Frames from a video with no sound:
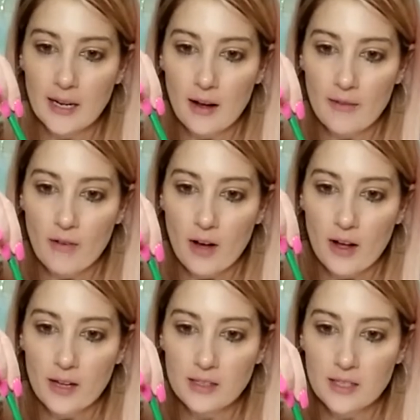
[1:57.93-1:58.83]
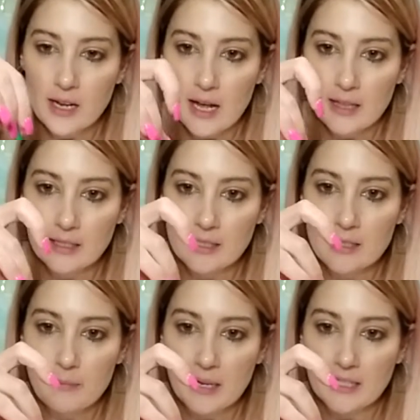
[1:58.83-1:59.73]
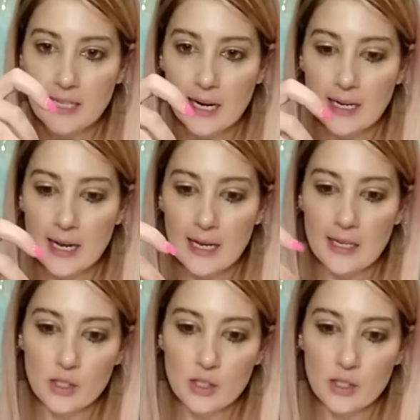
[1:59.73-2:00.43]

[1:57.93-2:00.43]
I find this is the best technique